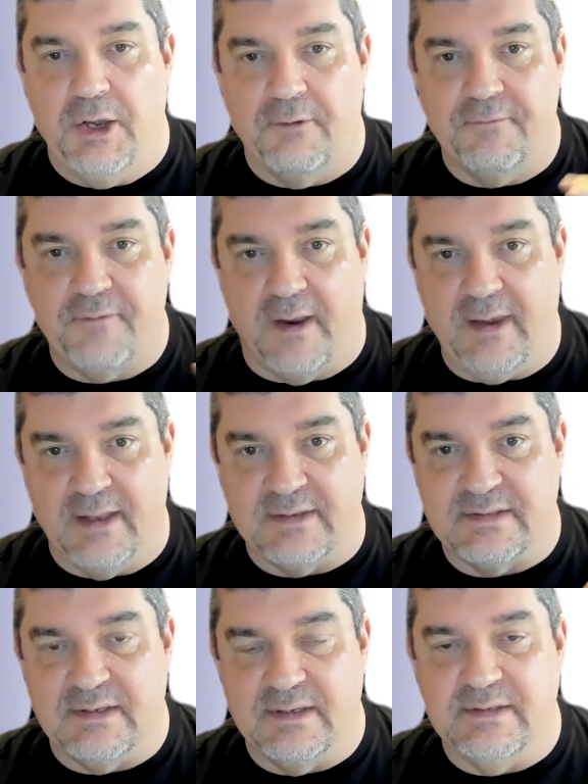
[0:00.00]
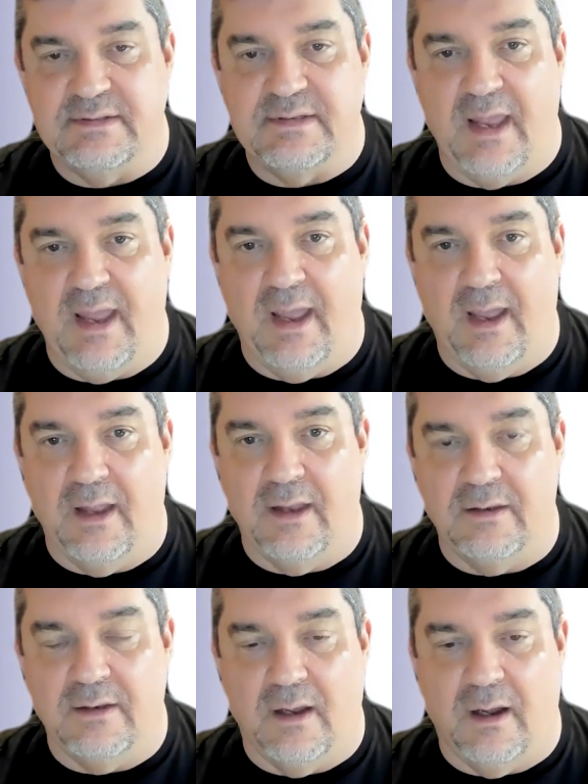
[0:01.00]
finances
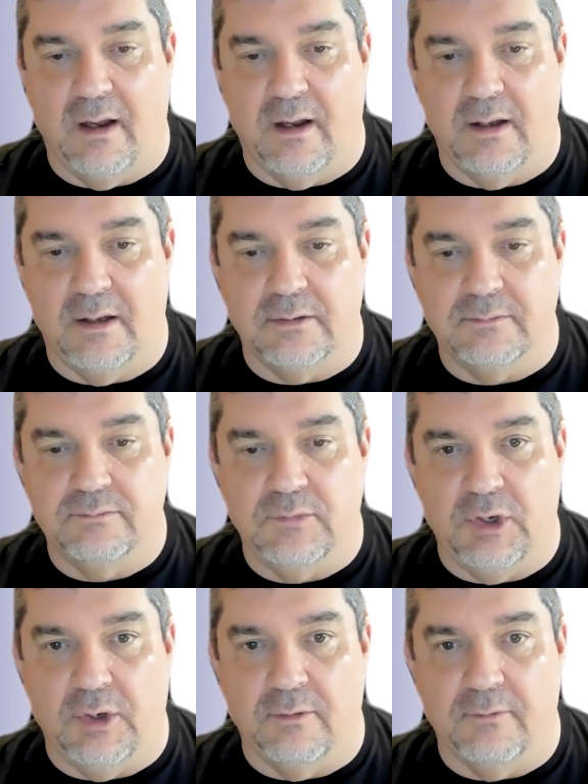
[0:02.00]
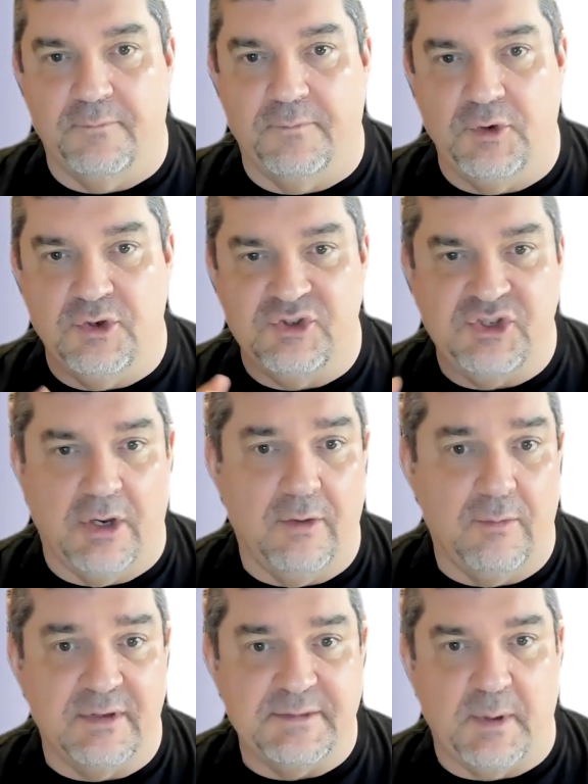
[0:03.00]
and fiduciary
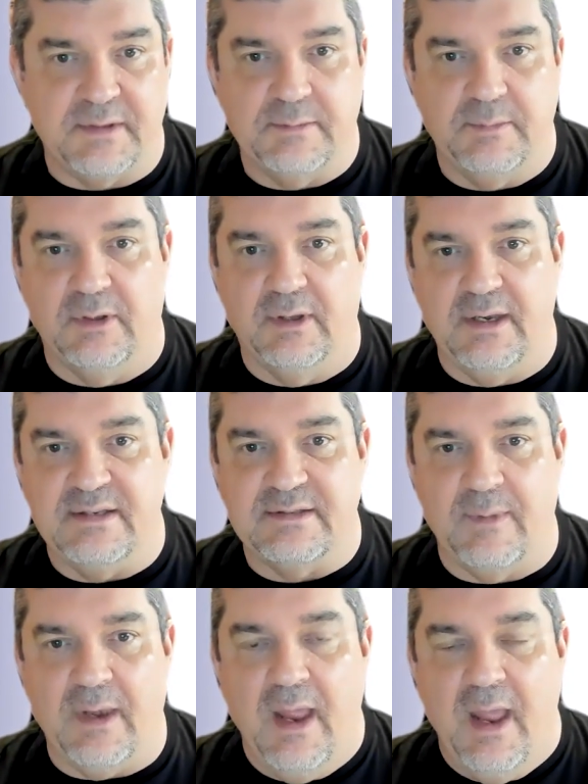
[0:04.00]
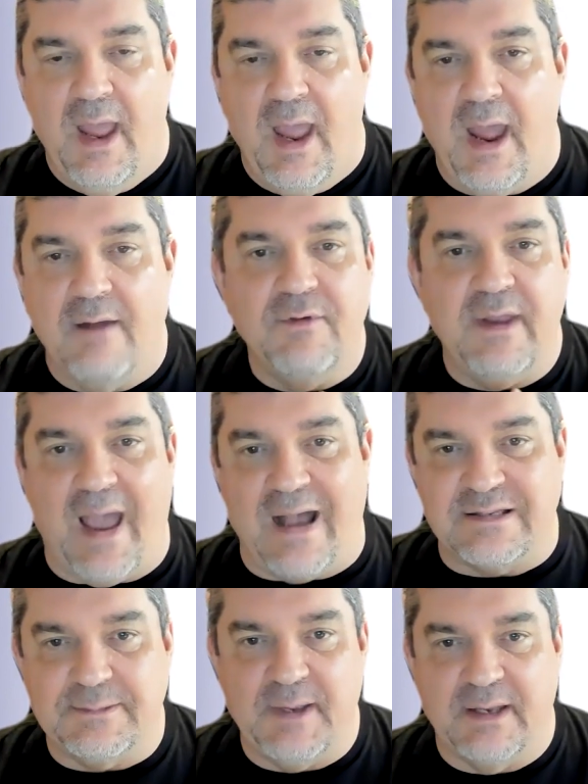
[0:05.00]
responsibilities. I mean, every
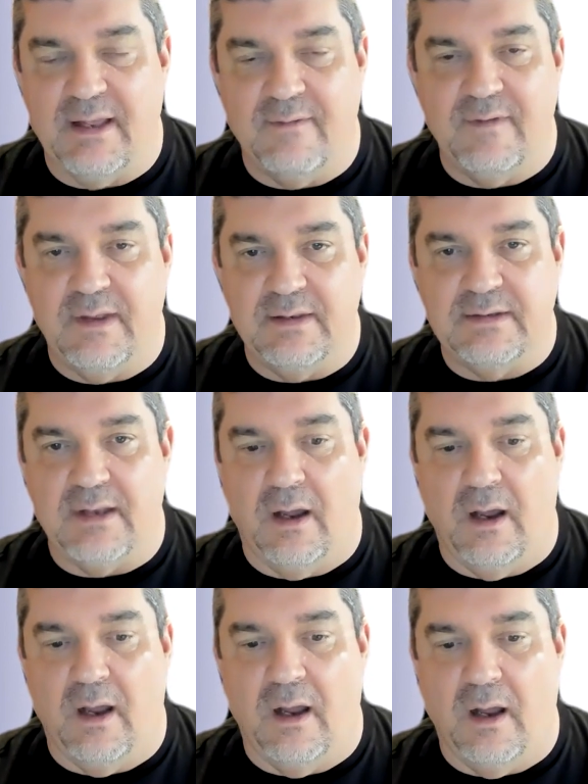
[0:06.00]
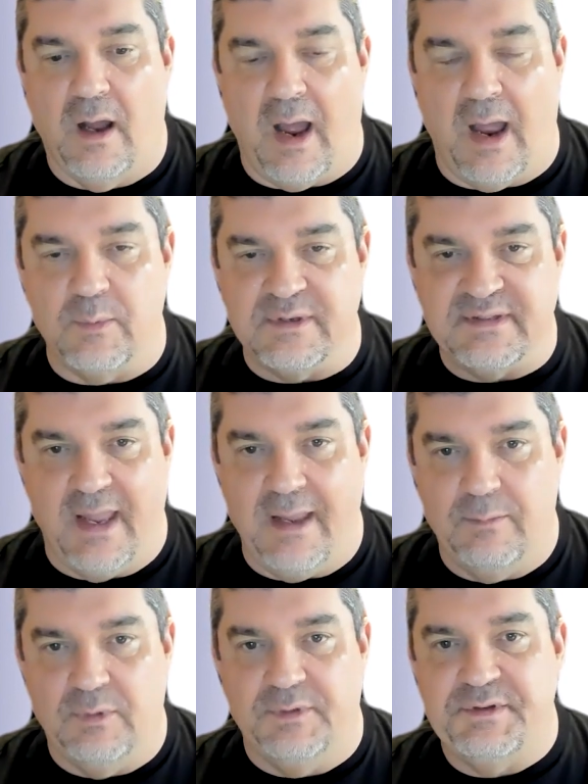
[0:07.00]
aspect of it, I was
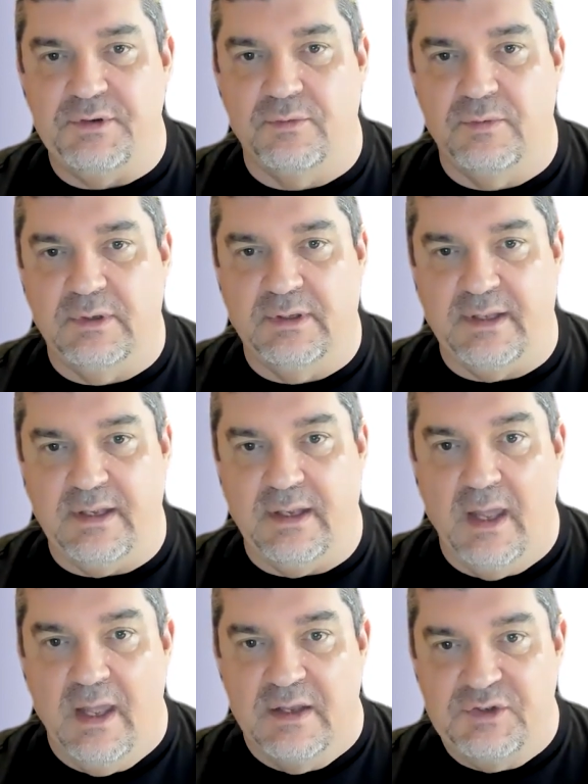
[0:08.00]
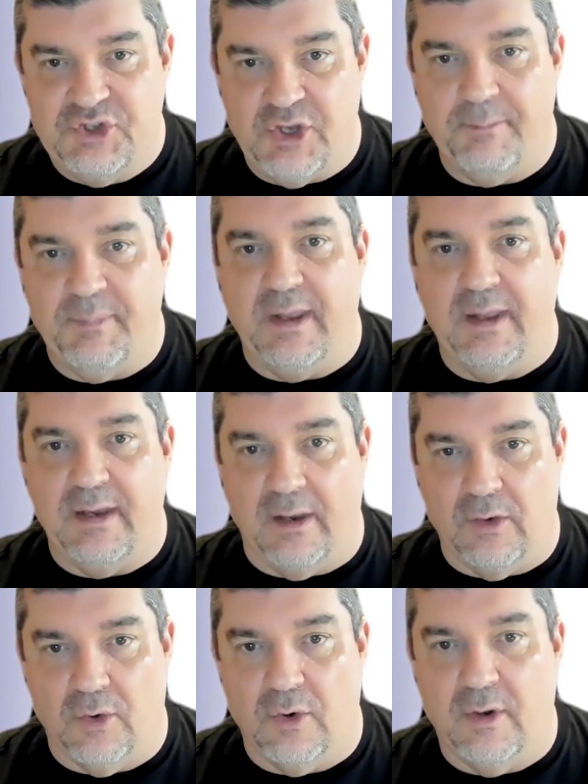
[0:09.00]
able to really jump in
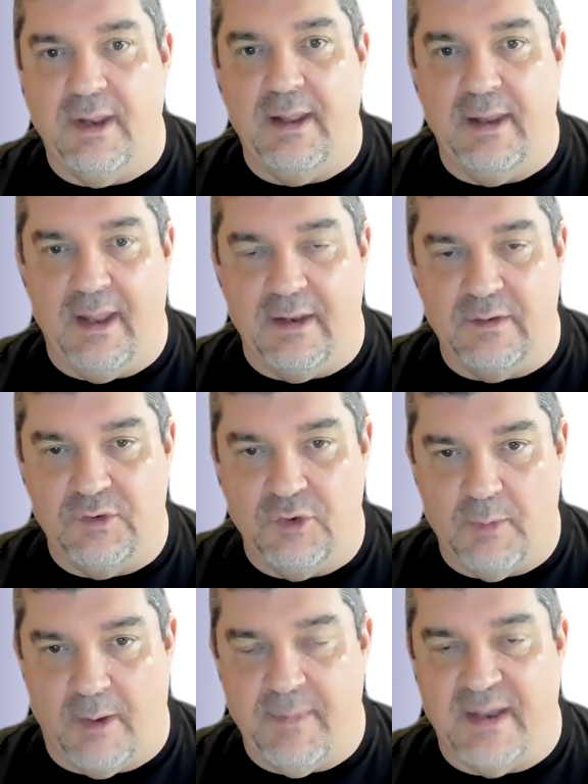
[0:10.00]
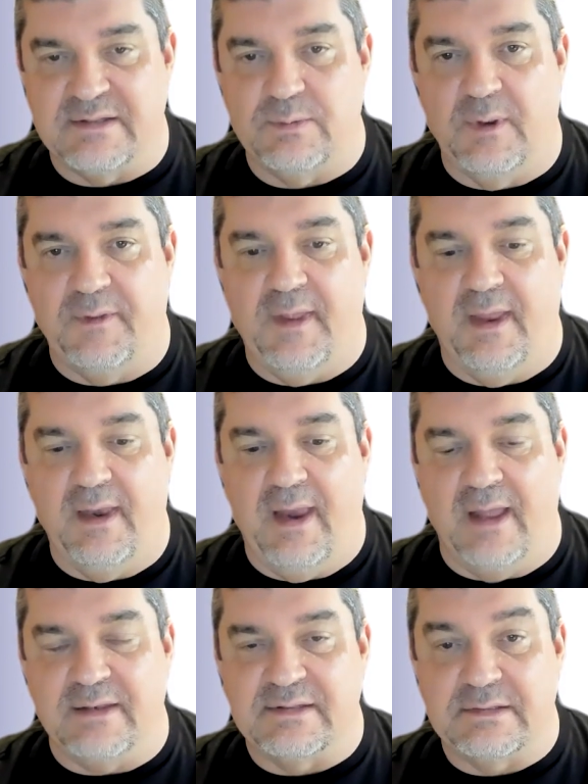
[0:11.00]
and learn it and do my best with it.
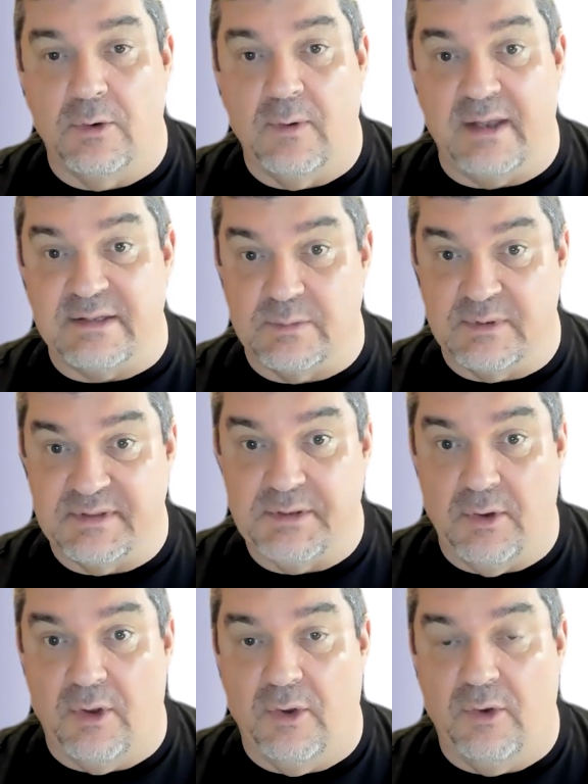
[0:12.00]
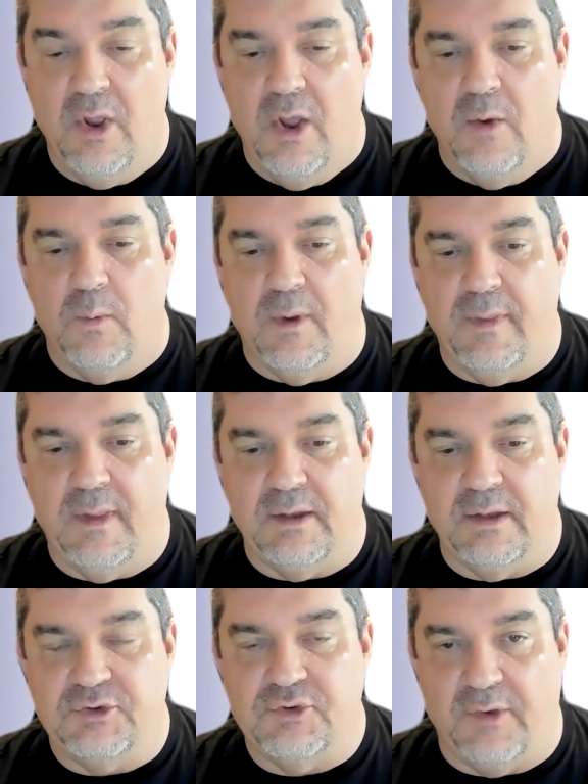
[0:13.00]
And so as a result, when
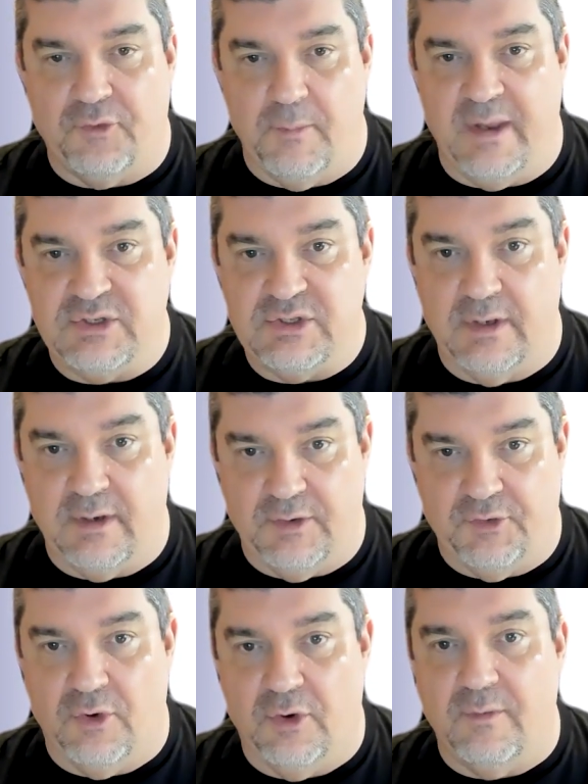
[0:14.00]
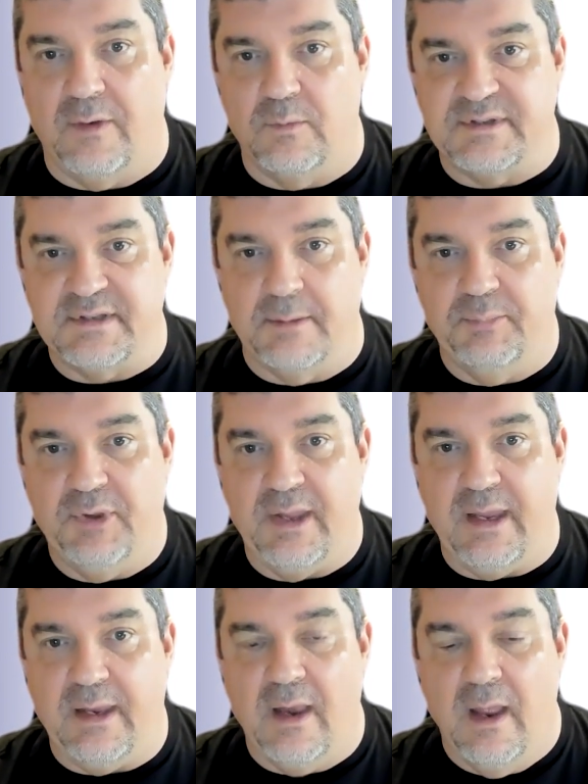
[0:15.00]
the transformation and turnaround was
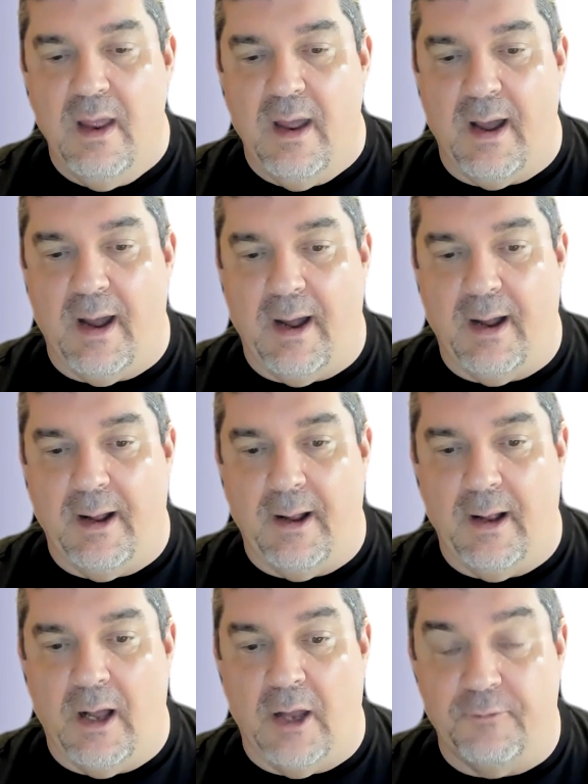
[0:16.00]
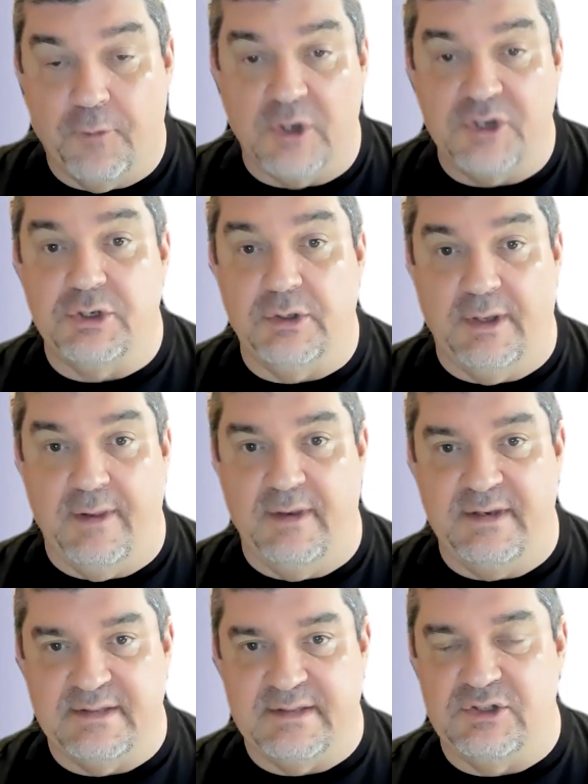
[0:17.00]
complete, Unfortunately, the
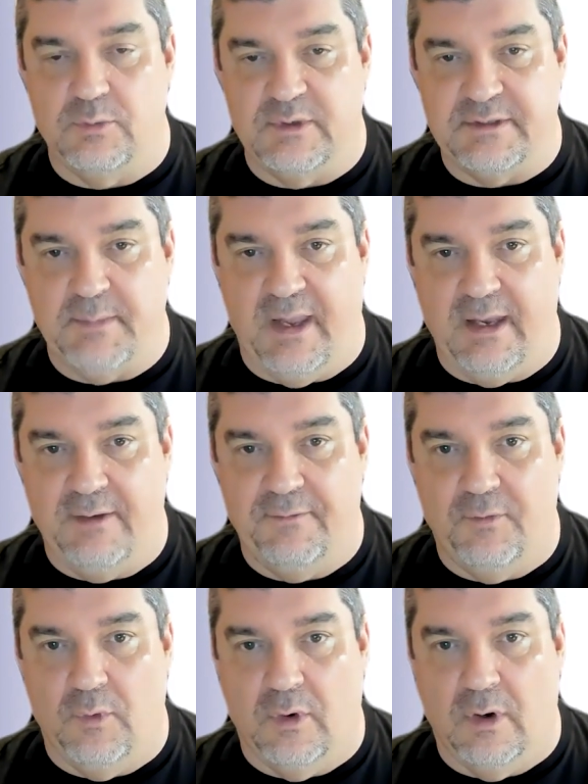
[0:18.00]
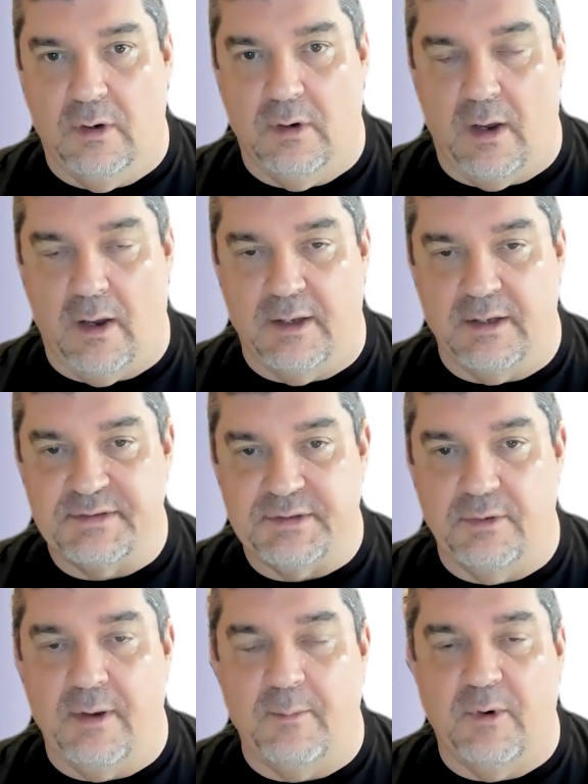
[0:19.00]
decision was made for a
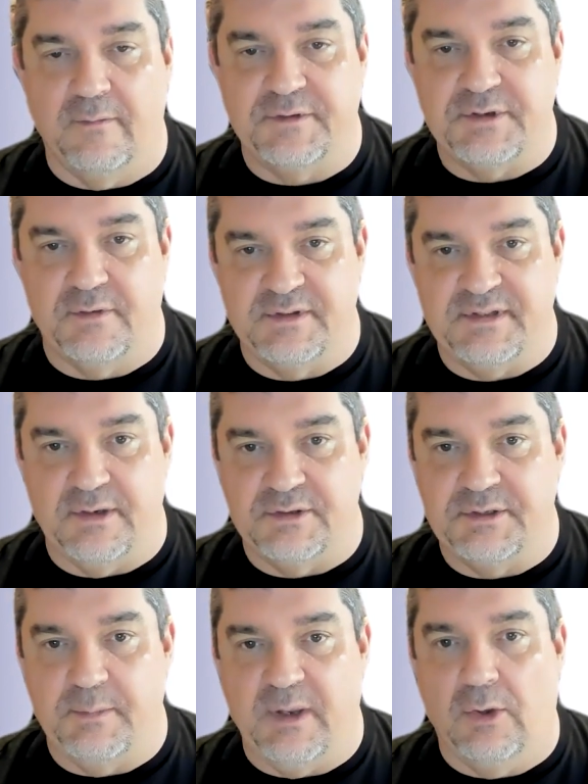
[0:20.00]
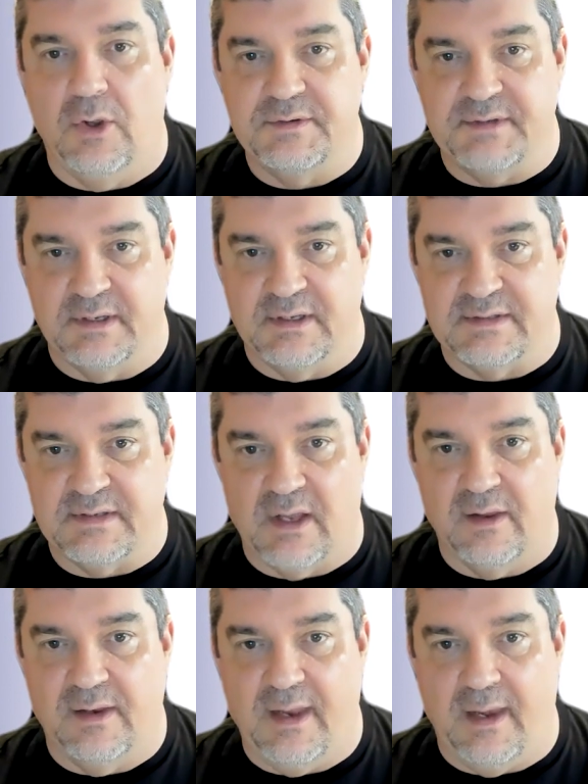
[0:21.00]
certain number of service centers to be closed and
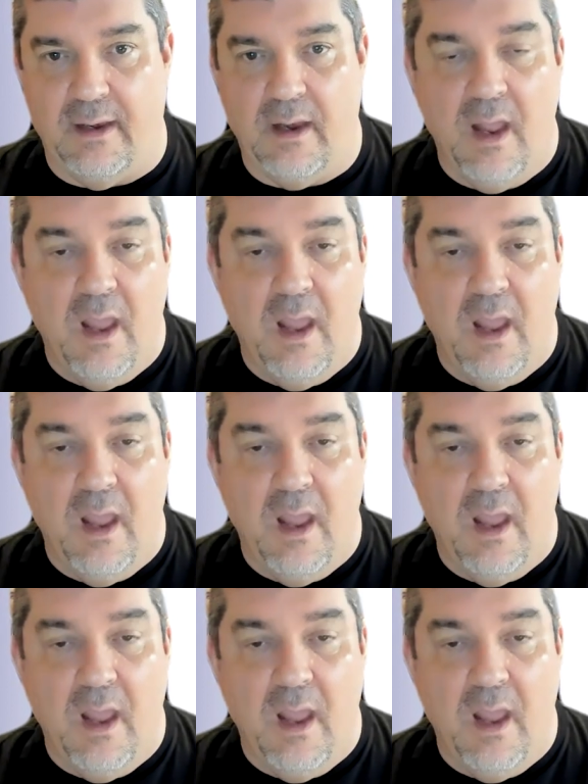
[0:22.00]
consolidated,